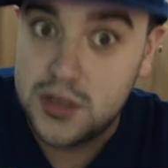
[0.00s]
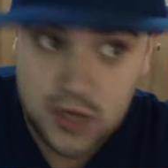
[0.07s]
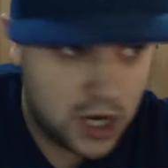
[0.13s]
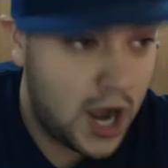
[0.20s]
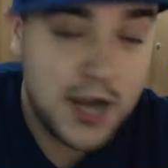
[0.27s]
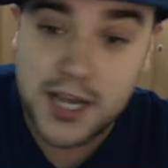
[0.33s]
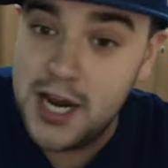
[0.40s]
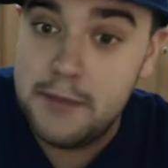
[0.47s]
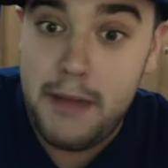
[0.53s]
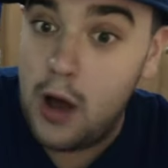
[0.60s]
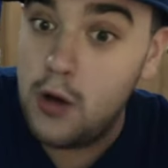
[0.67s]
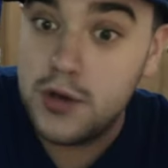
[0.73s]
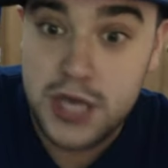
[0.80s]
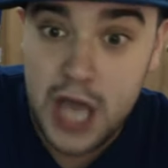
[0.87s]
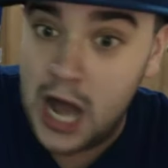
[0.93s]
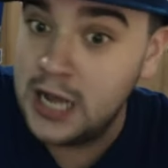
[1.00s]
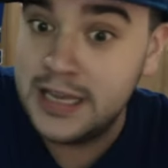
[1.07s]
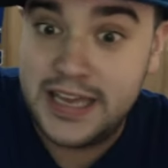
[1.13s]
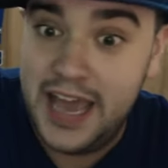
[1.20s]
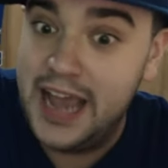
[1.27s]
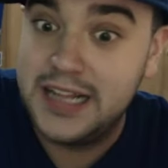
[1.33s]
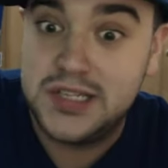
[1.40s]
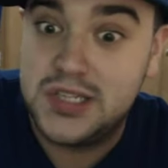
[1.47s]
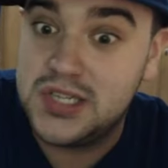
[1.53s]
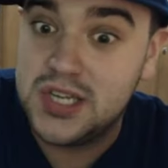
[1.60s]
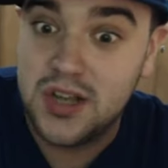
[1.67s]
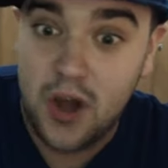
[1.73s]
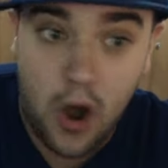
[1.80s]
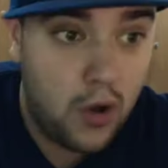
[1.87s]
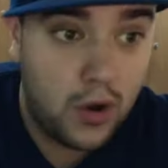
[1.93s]
Talking about young kids.
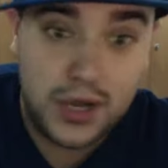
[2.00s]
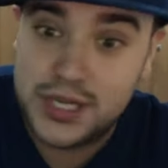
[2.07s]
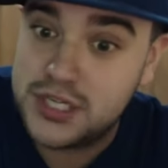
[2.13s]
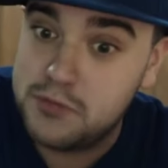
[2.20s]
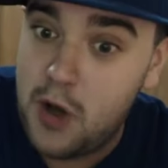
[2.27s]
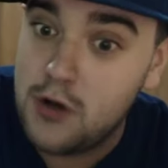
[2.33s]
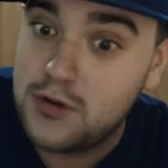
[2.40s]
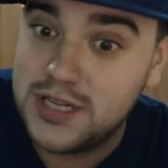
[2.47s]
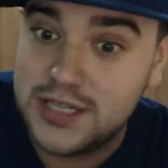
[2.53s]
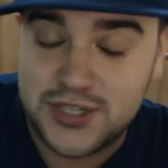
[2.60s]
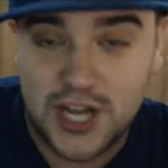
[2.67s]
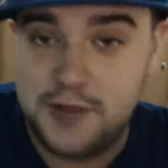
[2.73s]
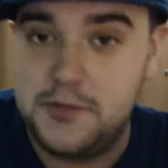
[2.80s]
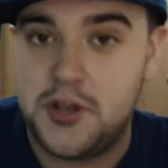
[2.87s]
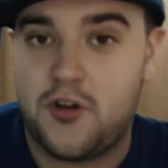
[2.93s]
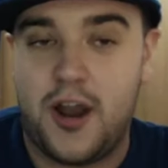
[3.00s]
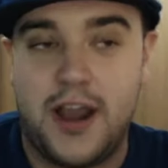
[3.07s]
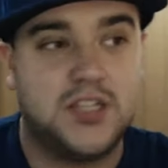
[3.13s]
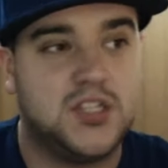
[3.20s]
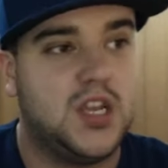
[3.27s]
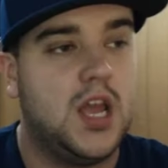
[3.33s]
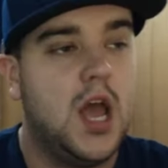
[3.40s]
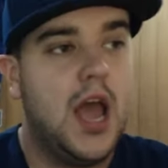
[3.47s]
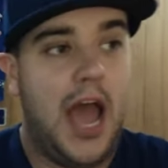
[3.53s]
Holy smokes, it's going to be crazy.